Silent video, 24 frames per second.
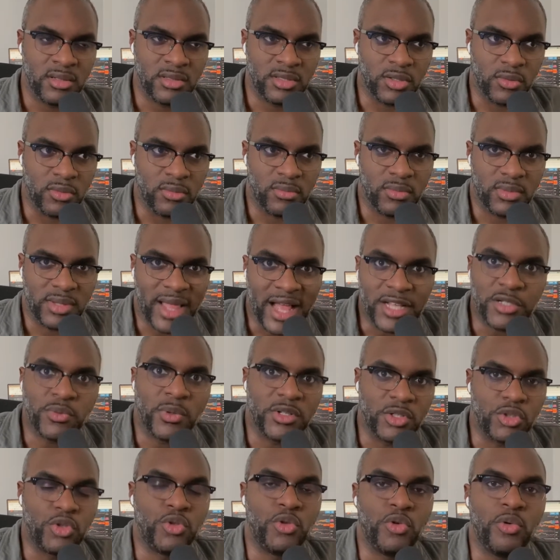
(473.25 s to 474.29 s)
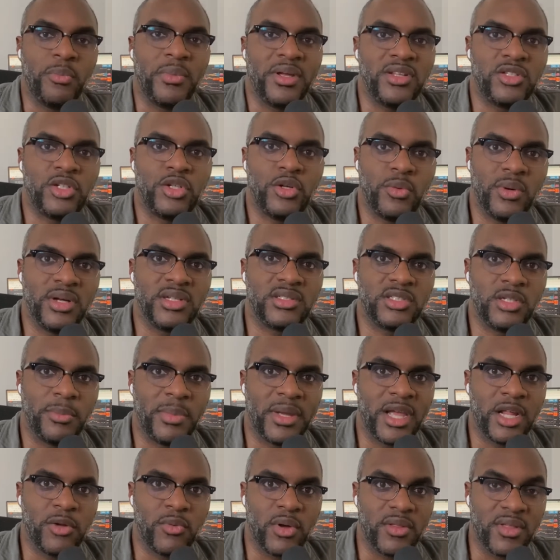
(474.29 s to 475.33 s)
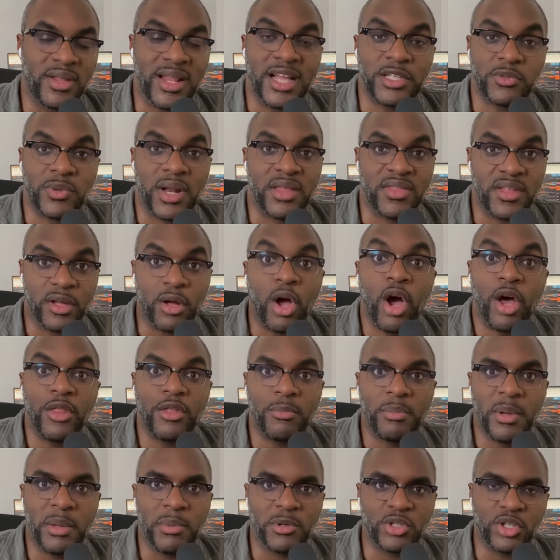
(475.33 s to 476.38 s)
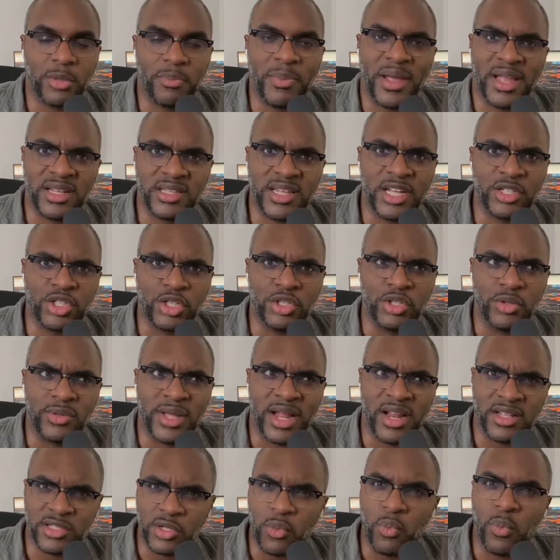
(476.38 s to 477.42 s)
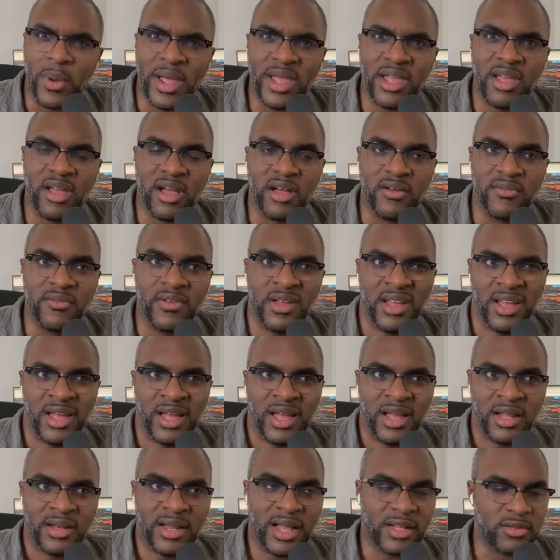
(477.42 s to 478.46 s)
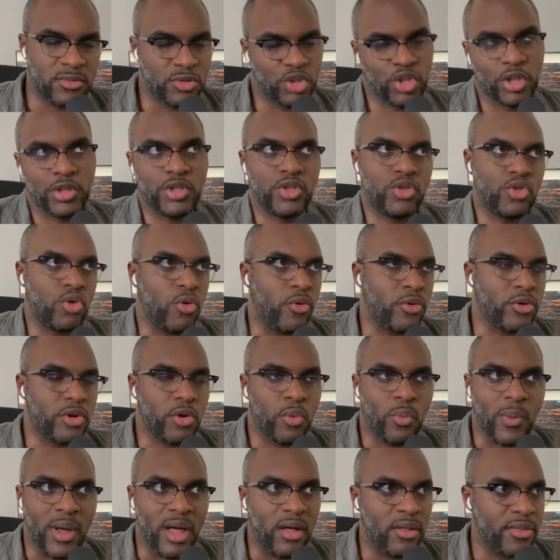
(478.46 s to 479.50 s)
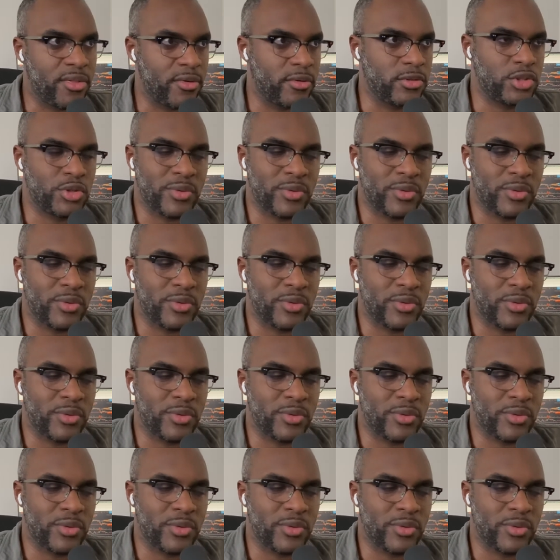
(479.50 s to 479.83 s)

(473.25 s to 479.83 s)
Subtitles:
So that's what drew me to it to begin with. And that's what I think other people should pay attention to, that it's a way of not just storing your wealth or